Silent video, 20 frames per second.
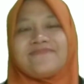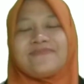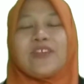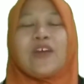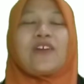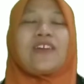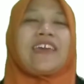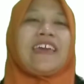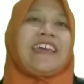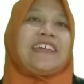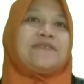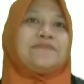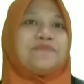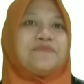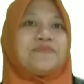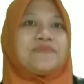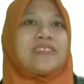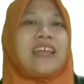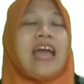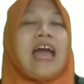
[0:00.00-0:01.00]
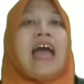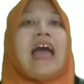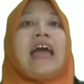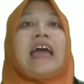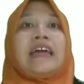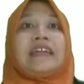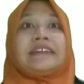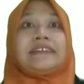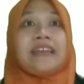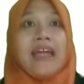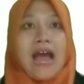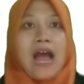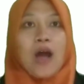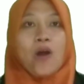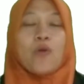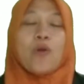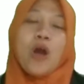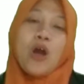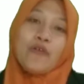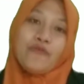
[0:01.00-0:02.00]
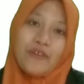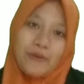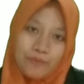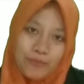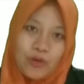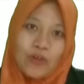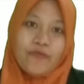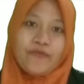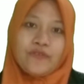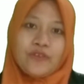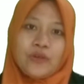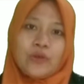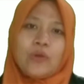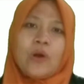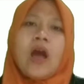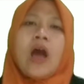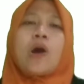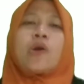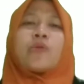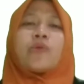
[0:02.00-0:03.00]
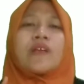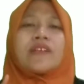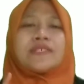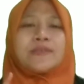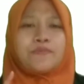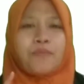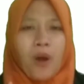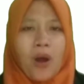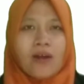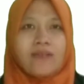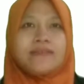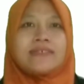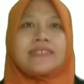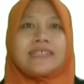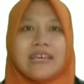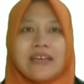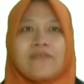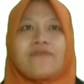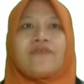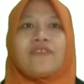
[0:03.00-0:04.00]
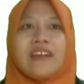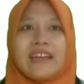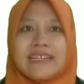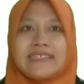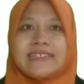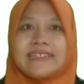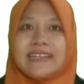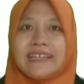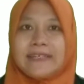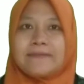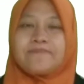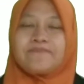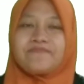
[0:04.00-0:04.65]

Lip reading: Okay, now we move to responsive listening.